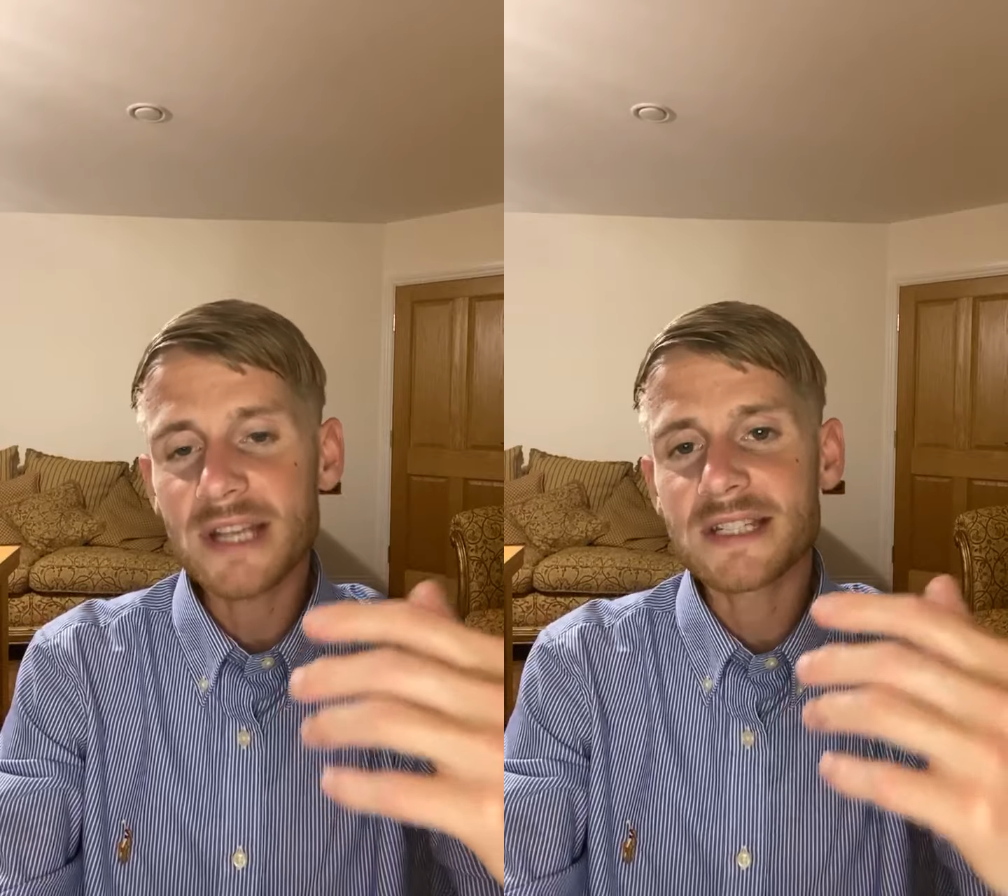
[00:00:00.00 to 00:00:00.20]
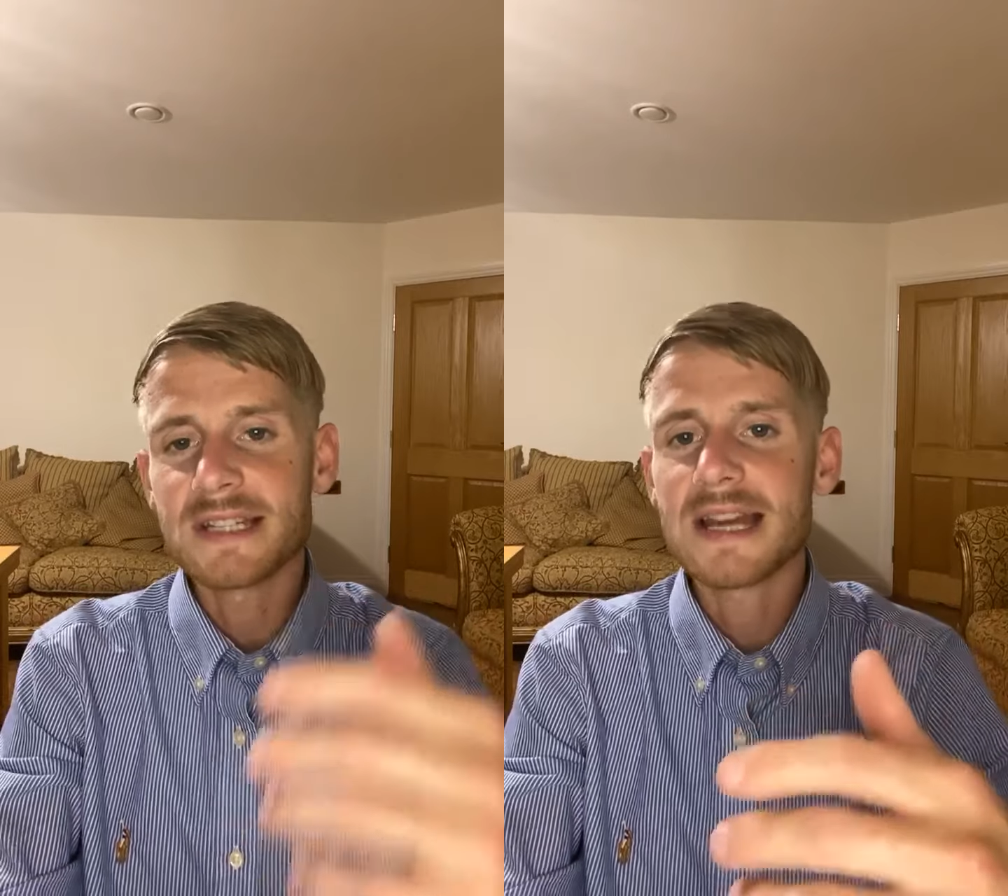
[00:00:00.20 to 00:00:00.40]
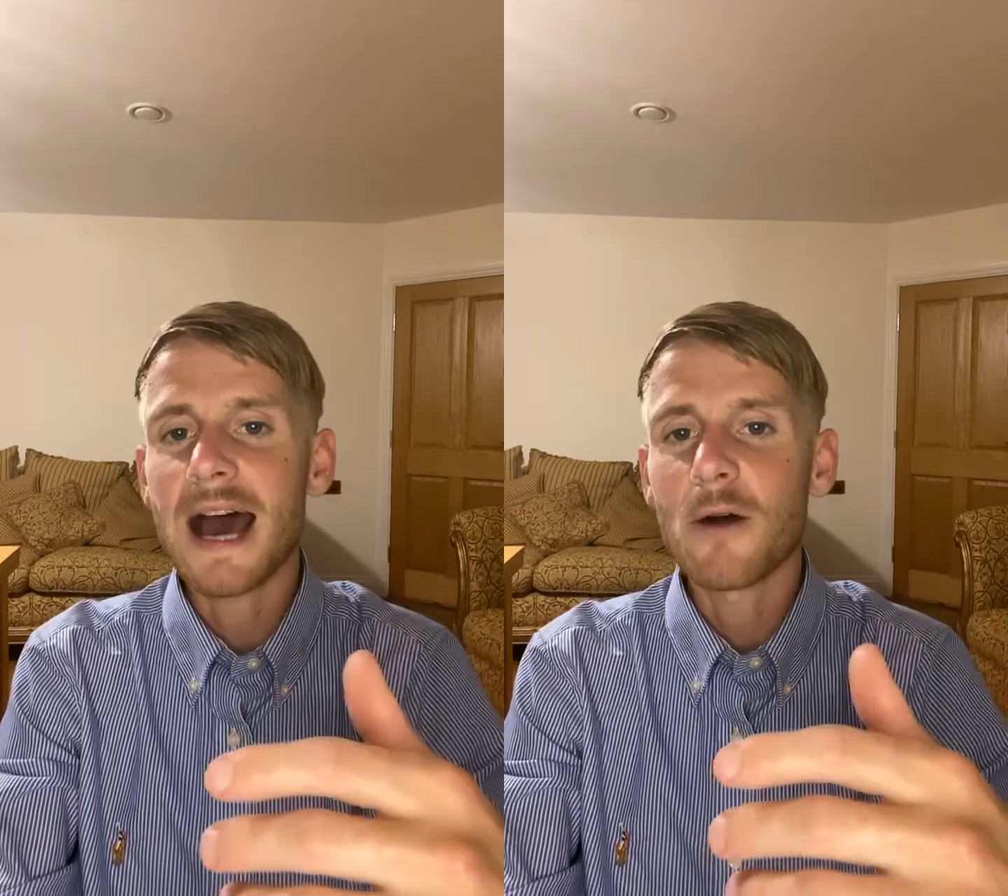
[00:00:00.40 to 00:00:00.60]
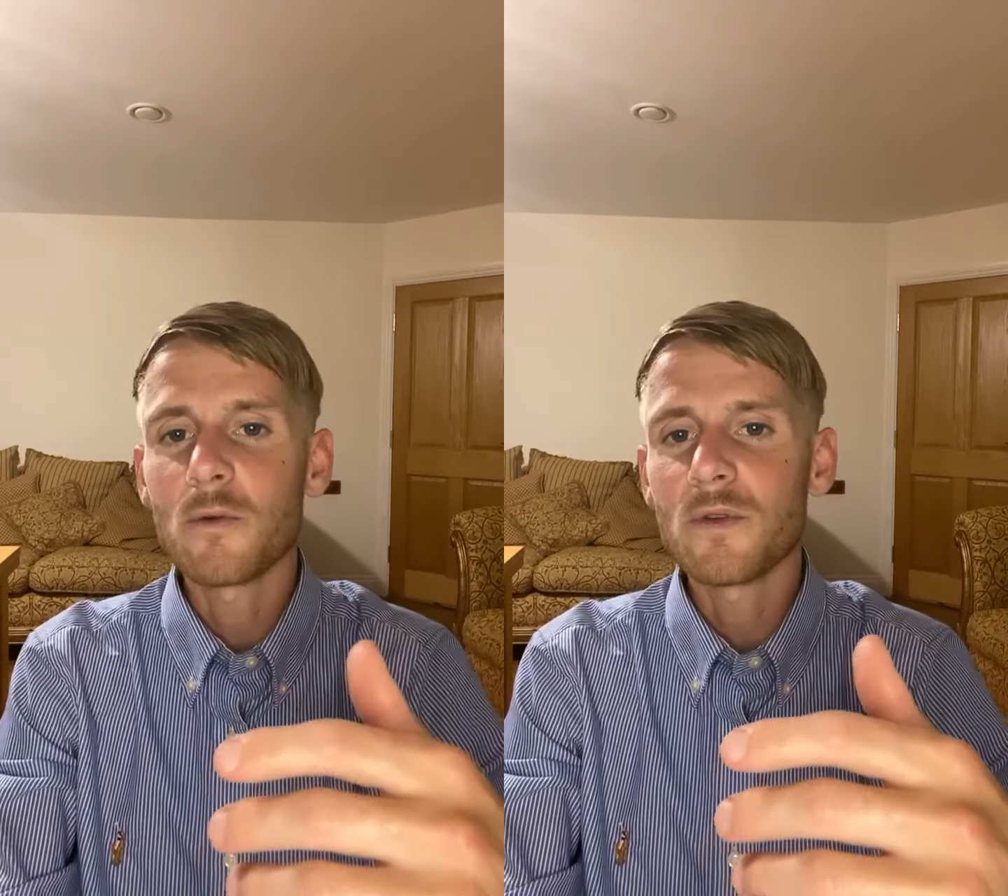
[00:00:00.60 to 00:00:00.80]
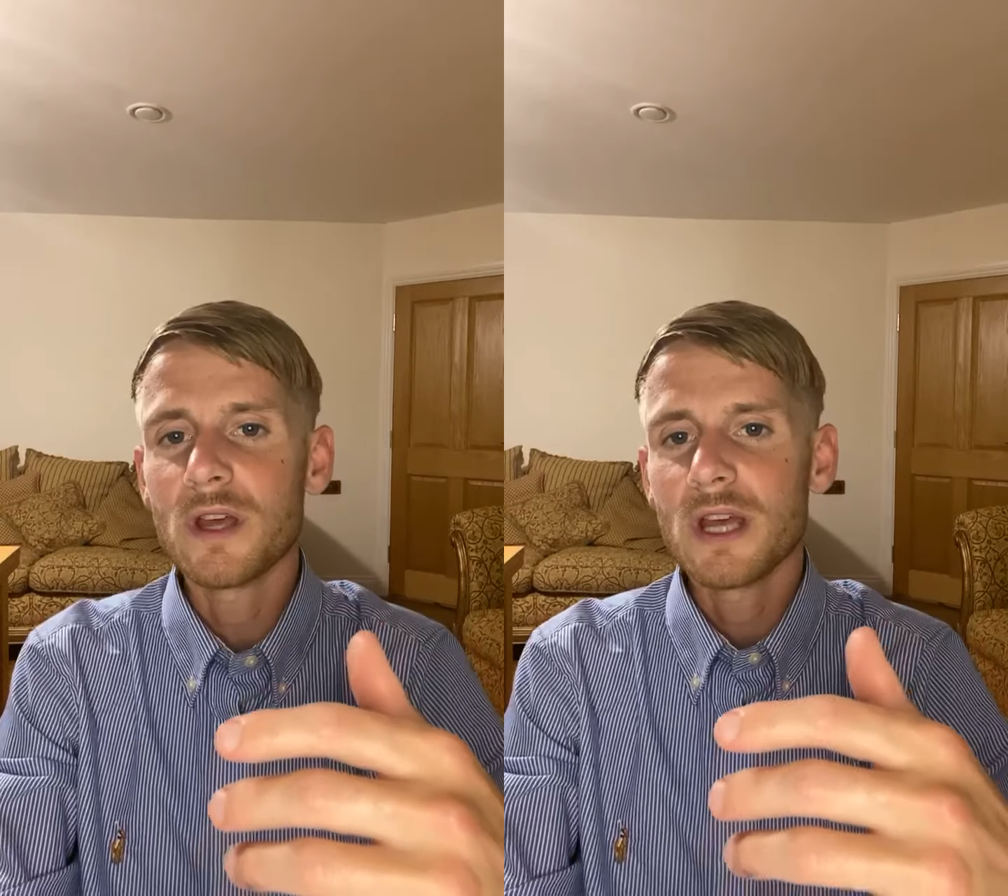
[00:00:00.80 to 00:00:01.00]
it
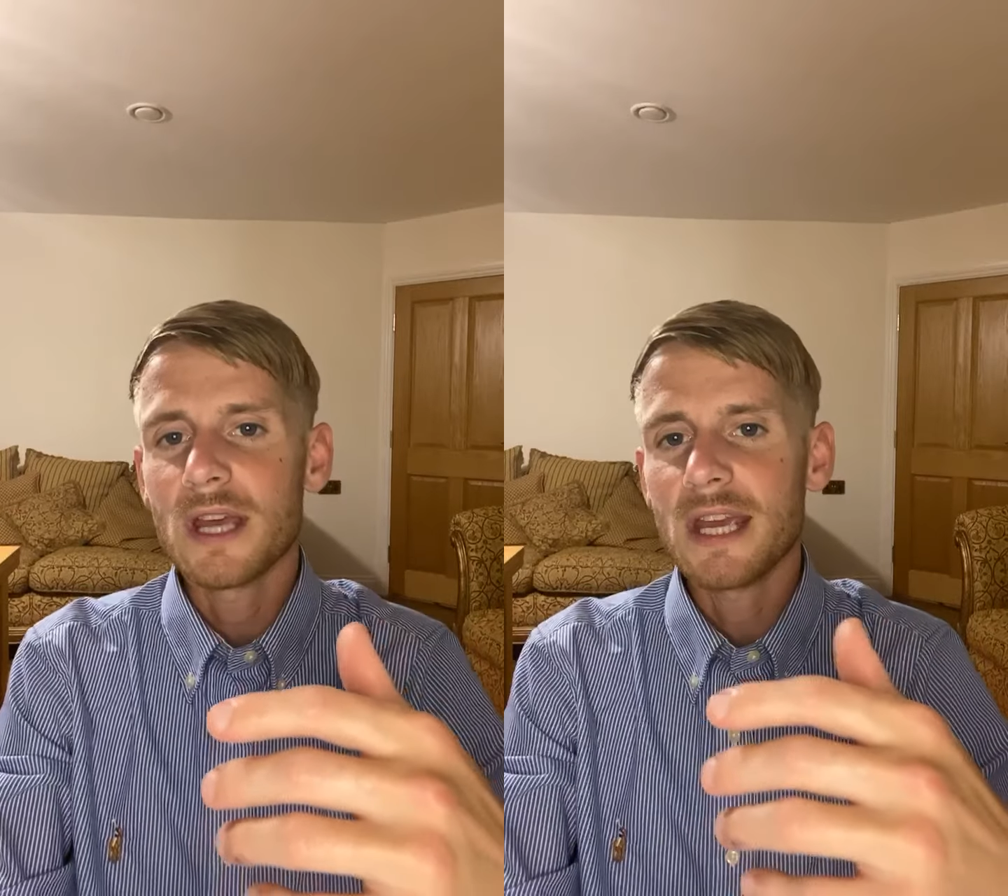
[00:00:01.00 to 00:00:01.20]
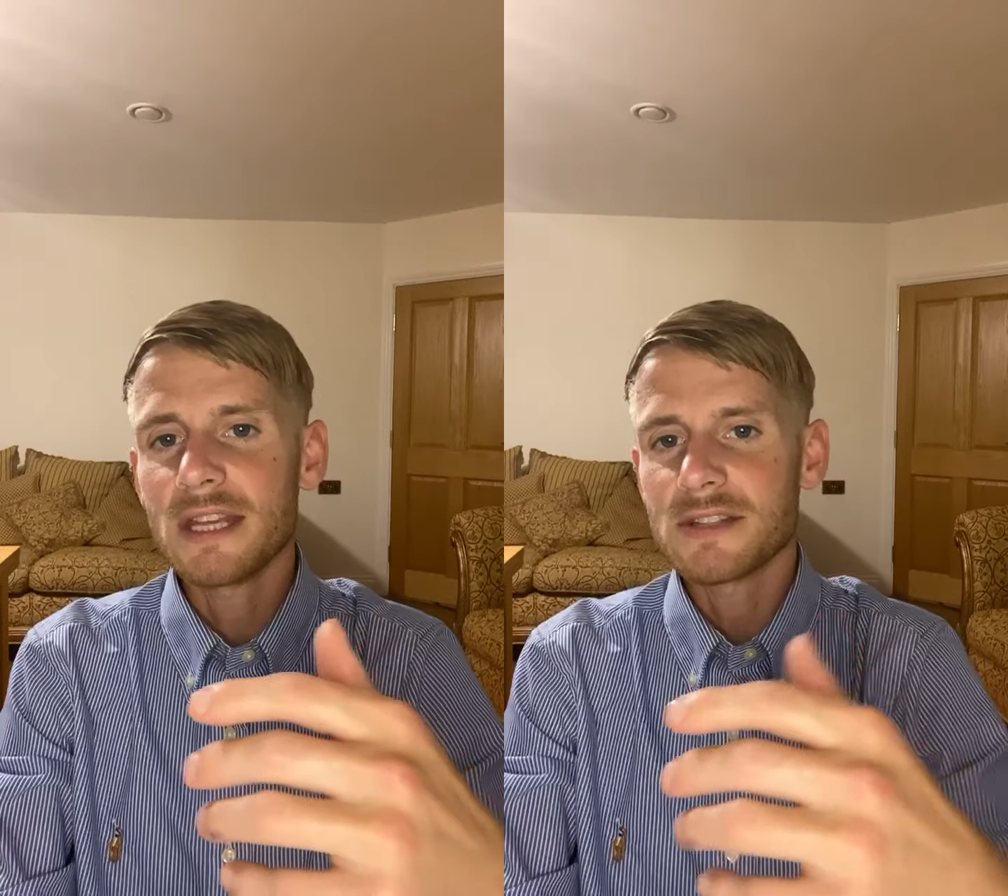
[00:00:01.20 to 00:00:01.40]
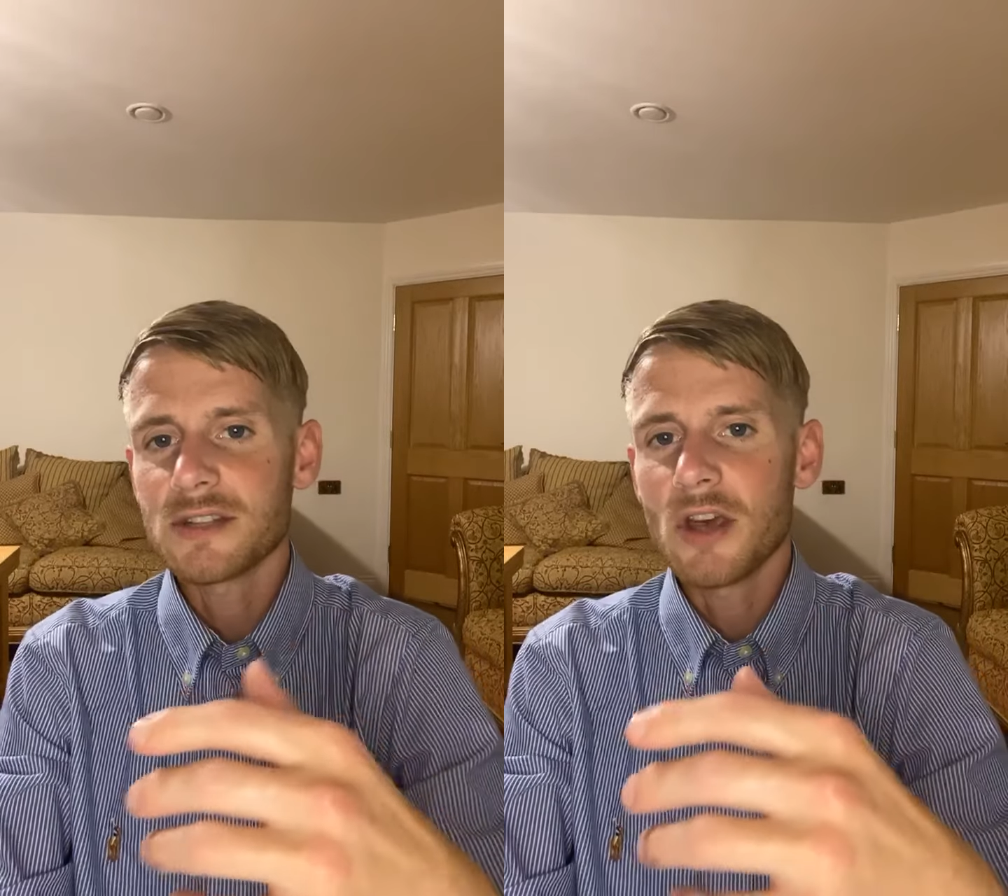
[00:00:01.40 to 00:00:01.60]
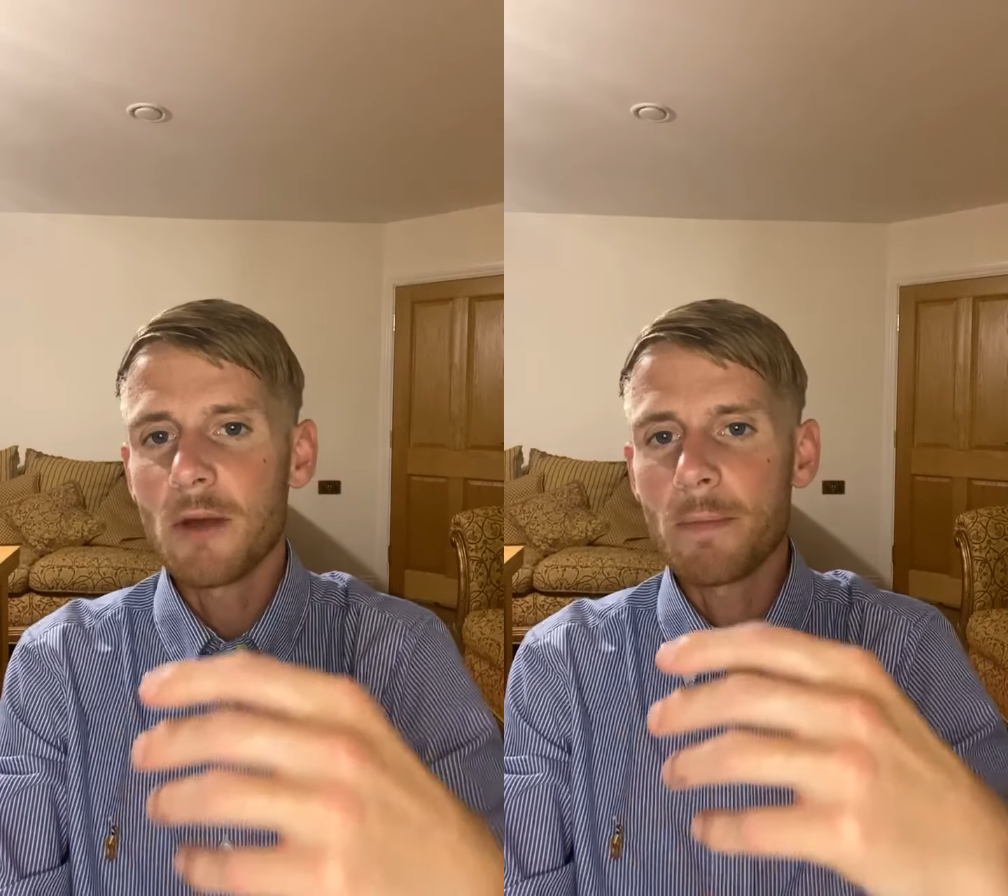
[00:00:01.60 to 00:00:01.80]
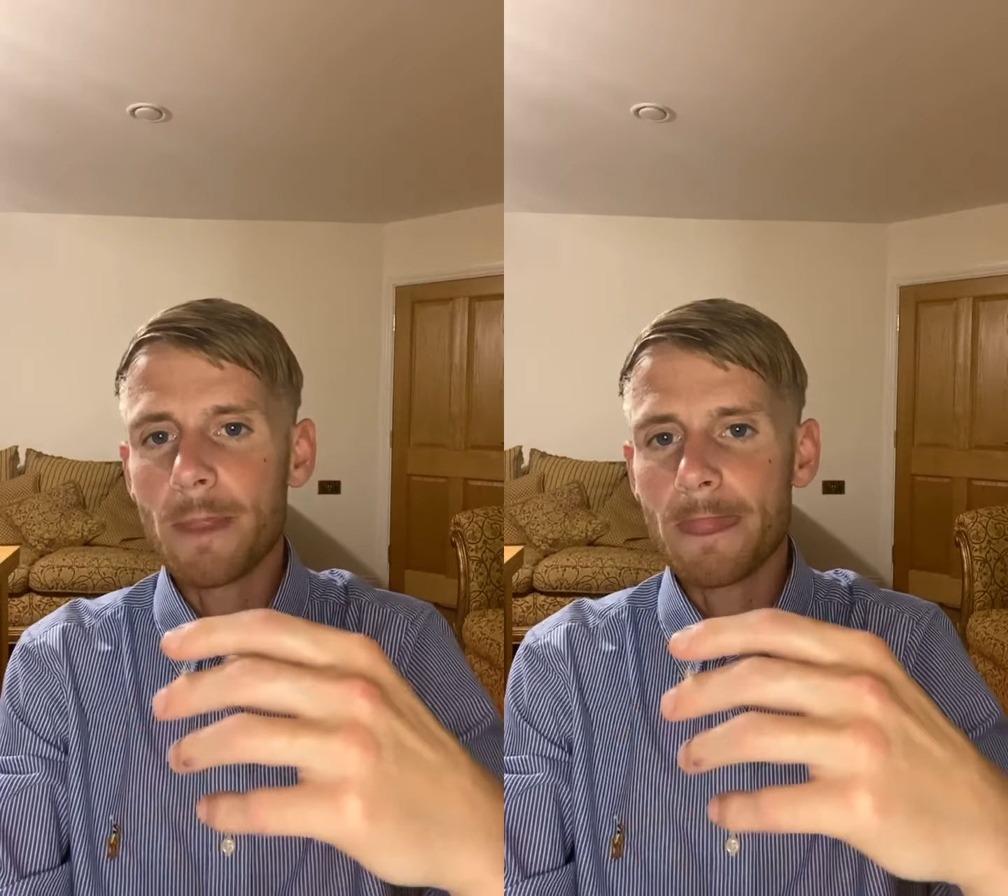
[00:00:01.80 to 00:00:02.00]
down,
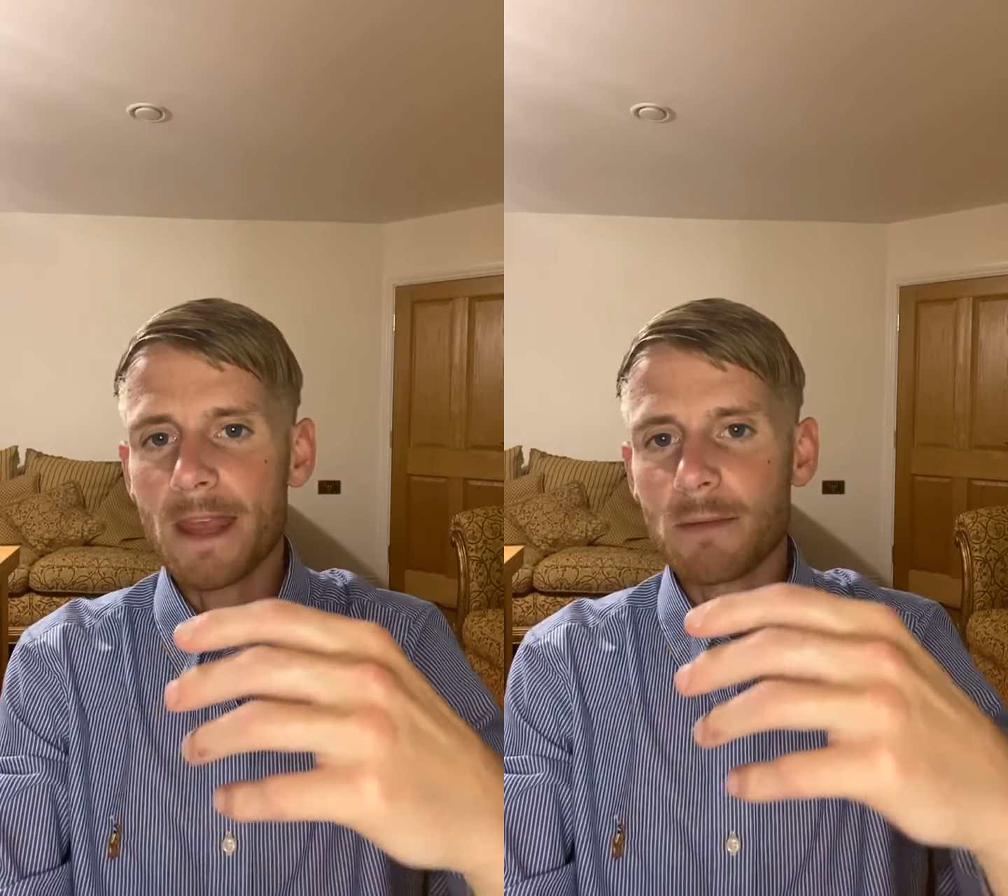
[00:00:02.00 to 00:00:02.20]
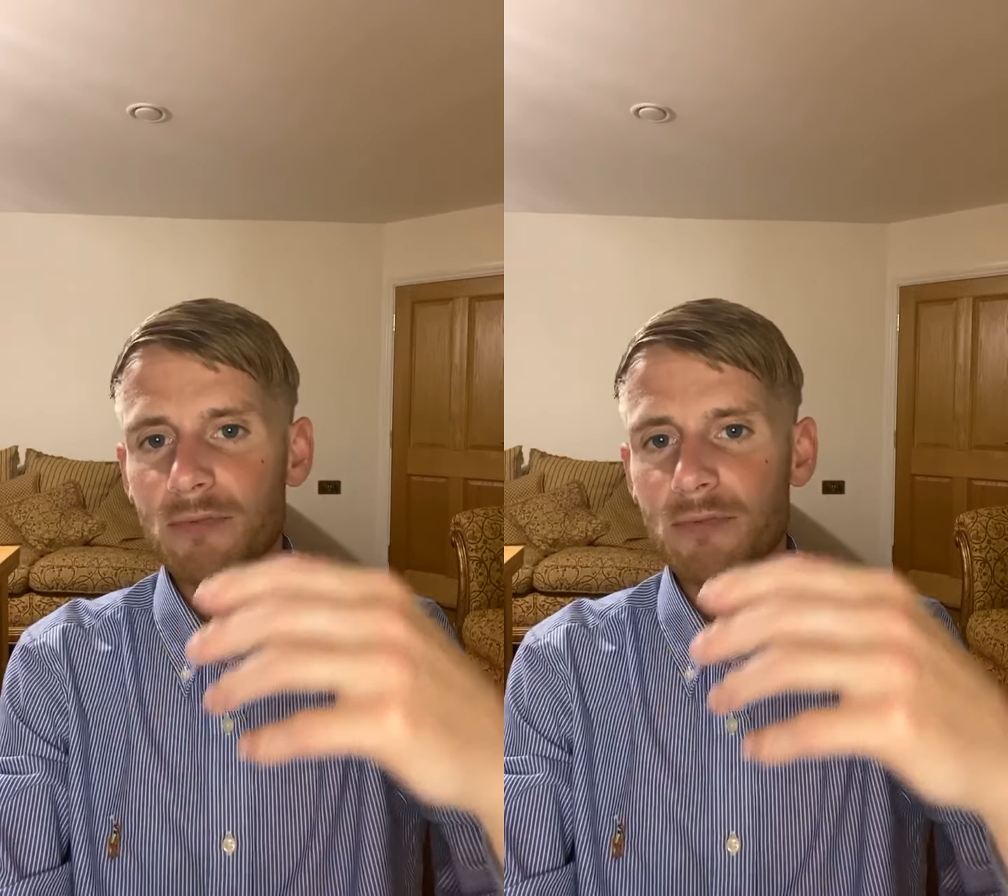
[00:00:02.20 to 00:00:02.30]
it